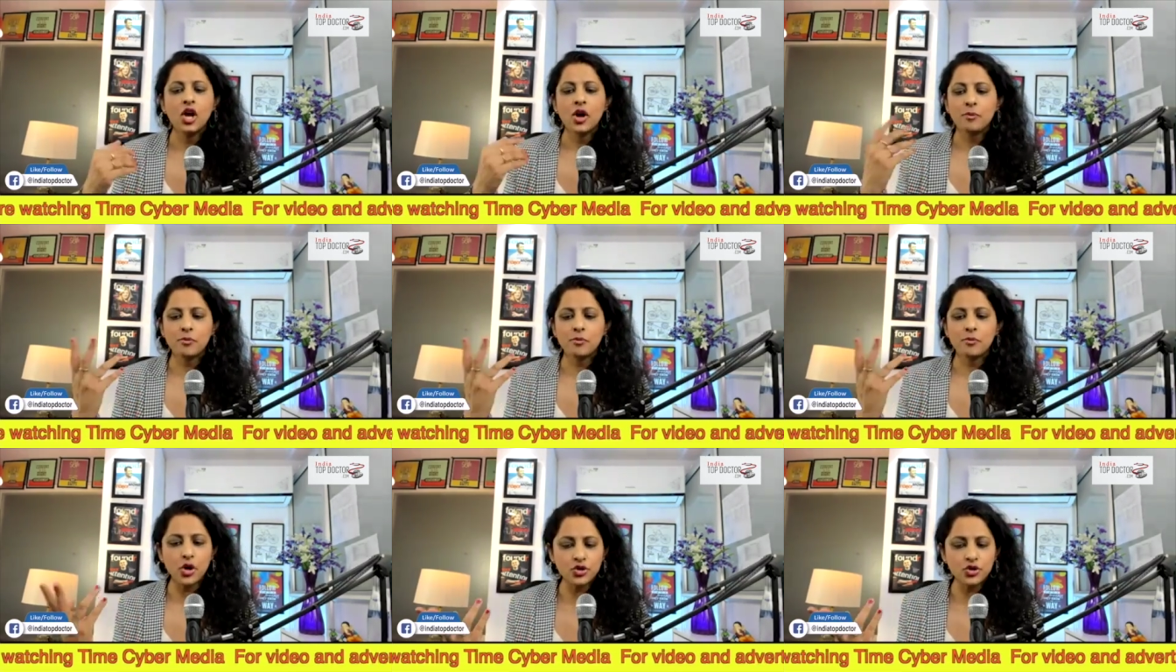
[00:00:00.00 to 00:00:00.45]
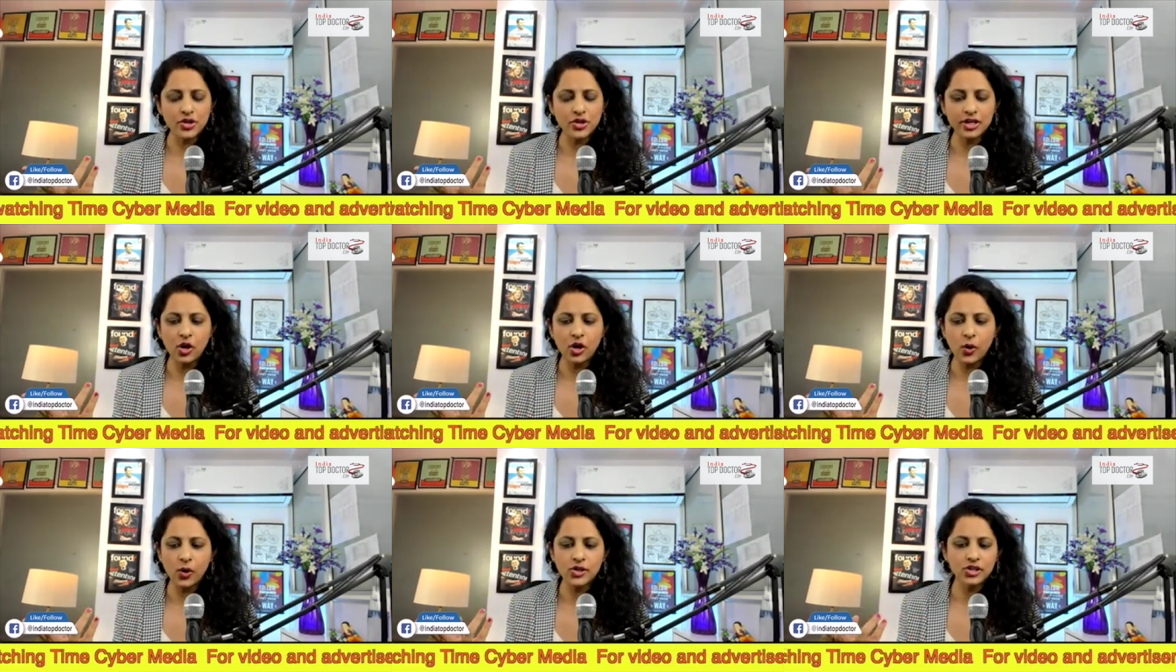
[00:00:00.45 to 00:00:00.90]
Moderna
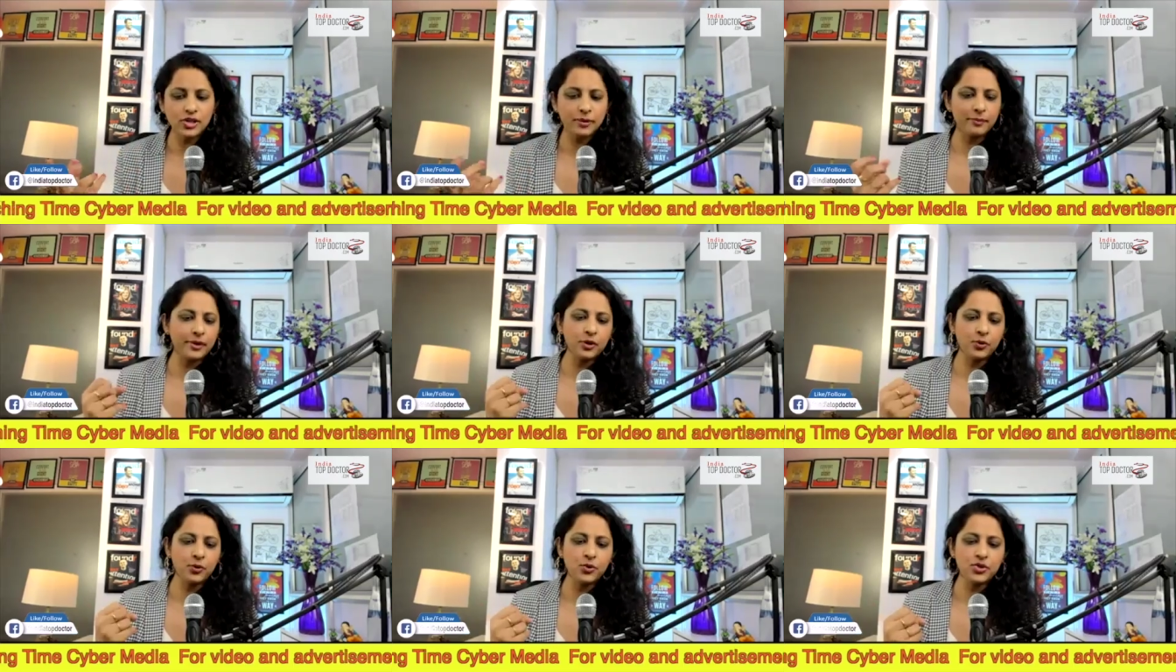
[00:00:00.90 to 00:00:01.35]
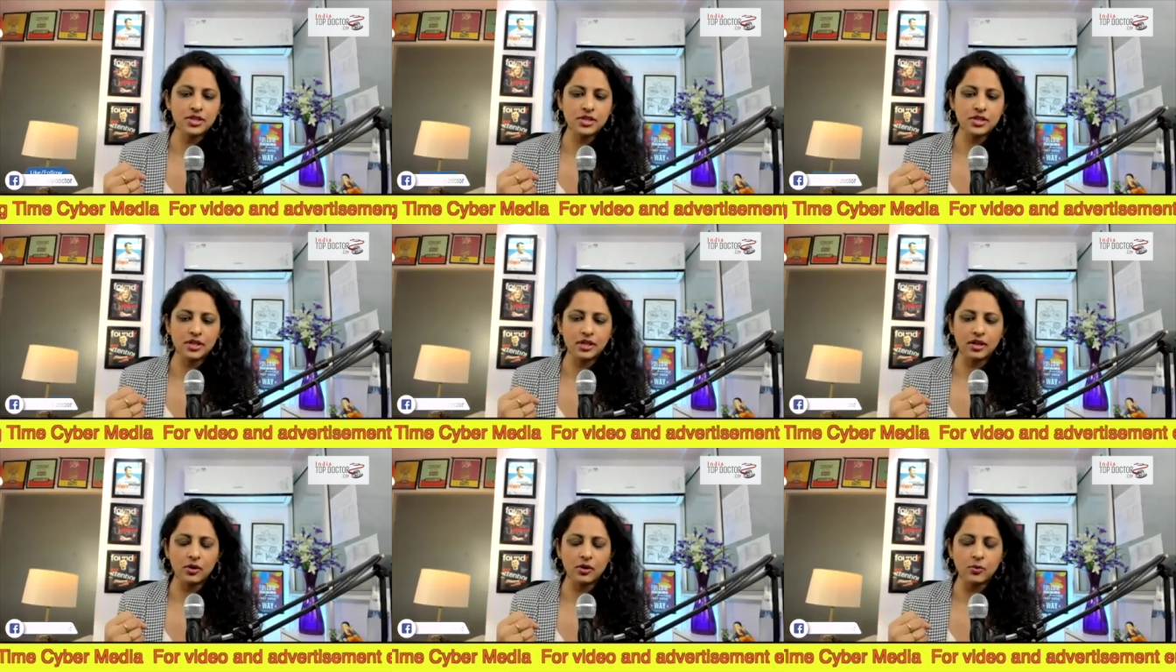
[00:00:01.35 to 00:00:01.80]
also produced
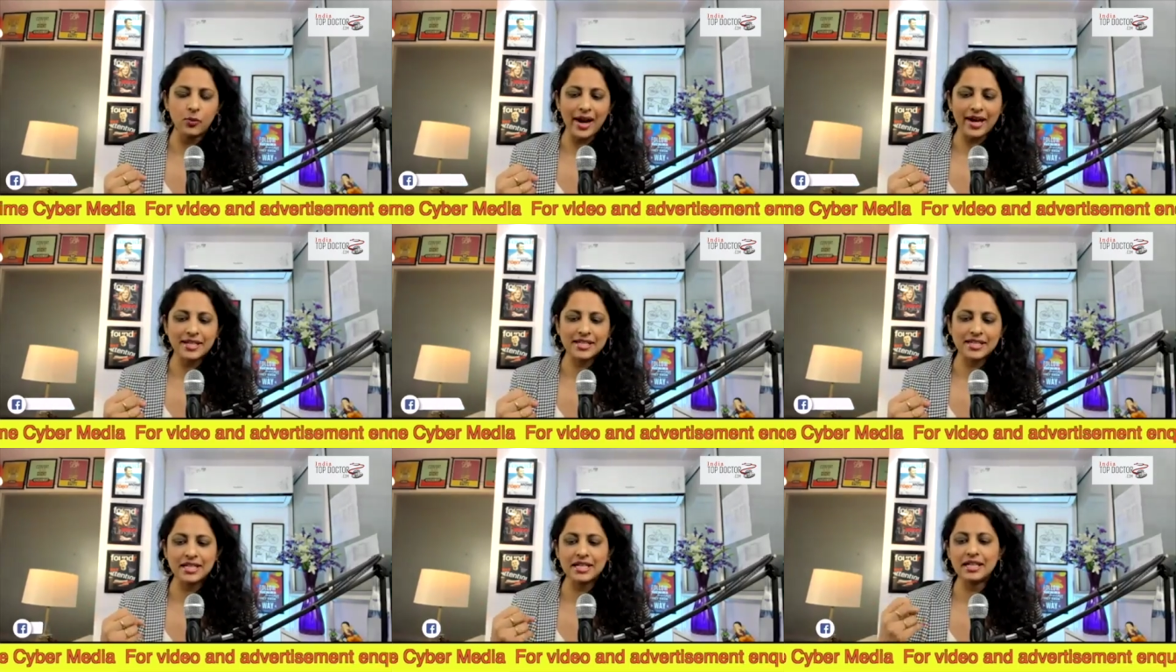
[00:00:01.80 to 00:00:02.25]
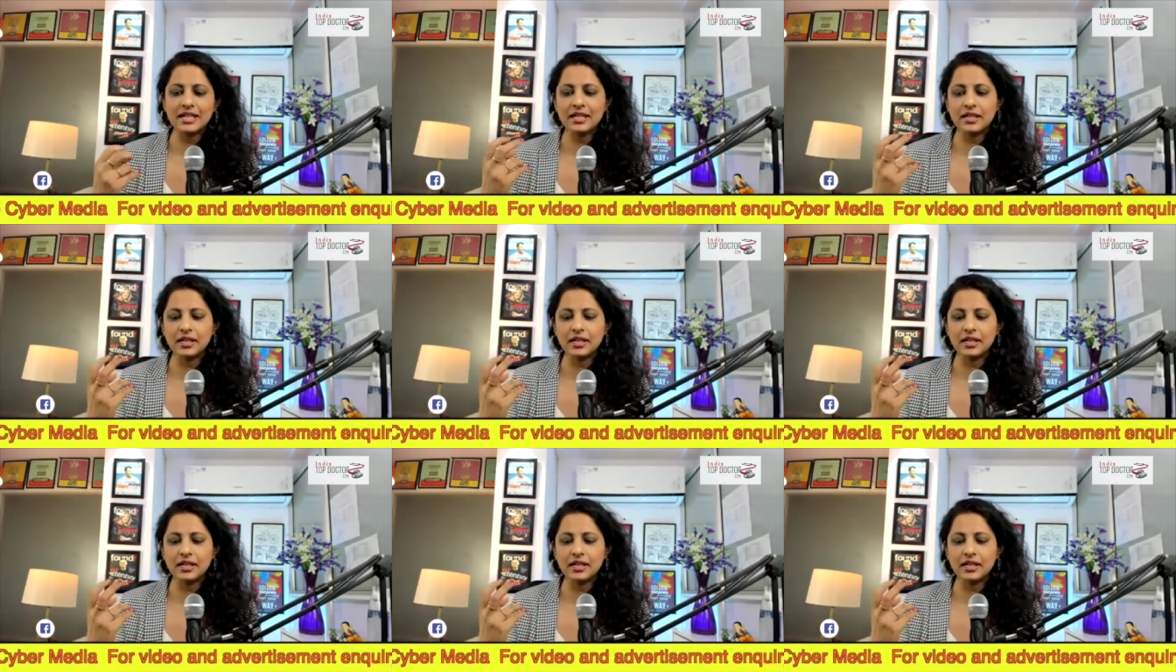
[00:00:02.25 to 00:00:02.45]
a vaccine.